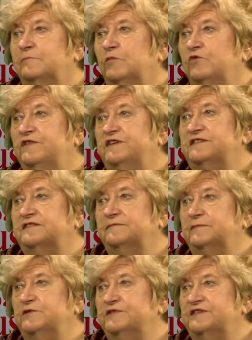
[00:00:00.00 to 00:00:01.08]
movies and
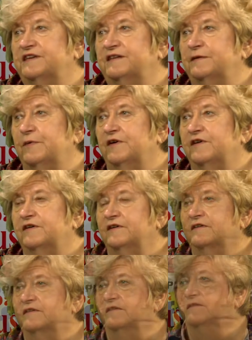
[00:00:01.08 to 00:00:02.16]
music in the park.
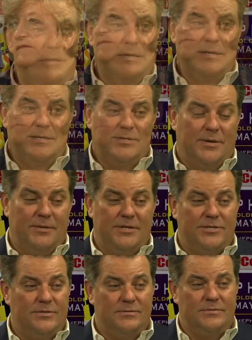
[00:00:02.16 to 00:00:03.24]
So I mean,
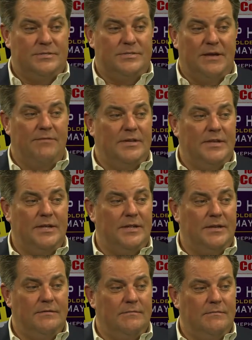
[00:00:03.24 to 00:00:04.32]
she's
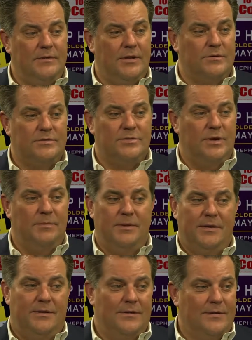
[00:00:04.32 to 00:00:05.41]
seventeen. Okay. You know, so I mean,
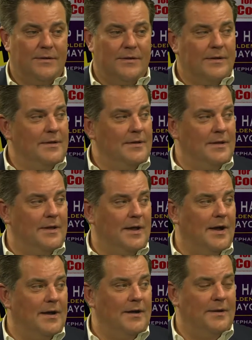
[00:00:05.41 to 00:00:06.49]
at least that long,
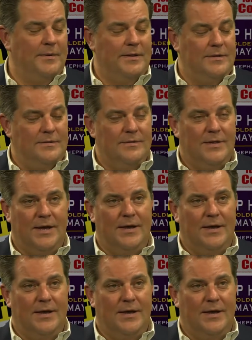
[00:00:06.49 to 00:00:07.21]
yeah, if not I mean, more, yeah, if